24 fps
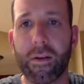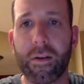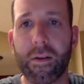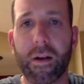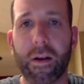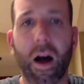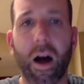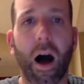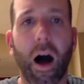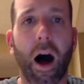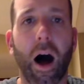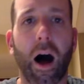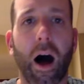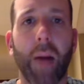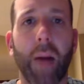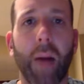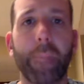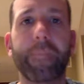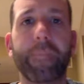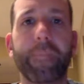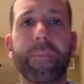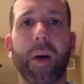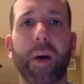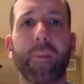
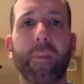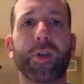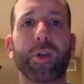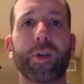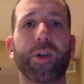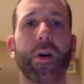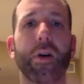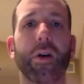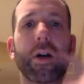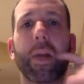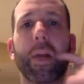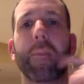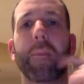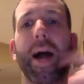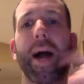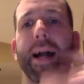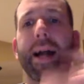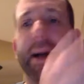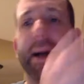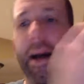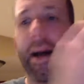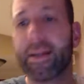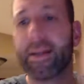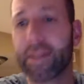I'm sure he'll come back
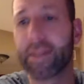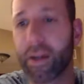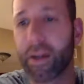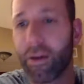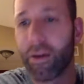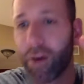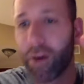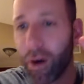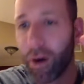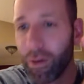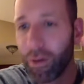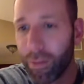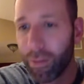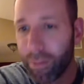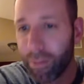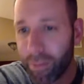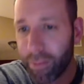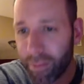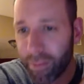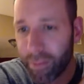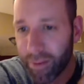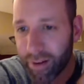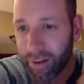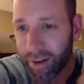on. So,
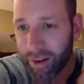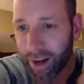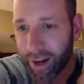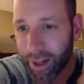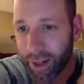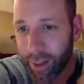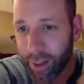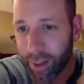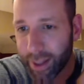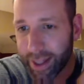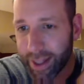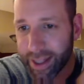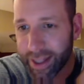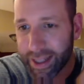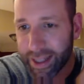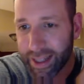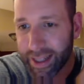are you with us?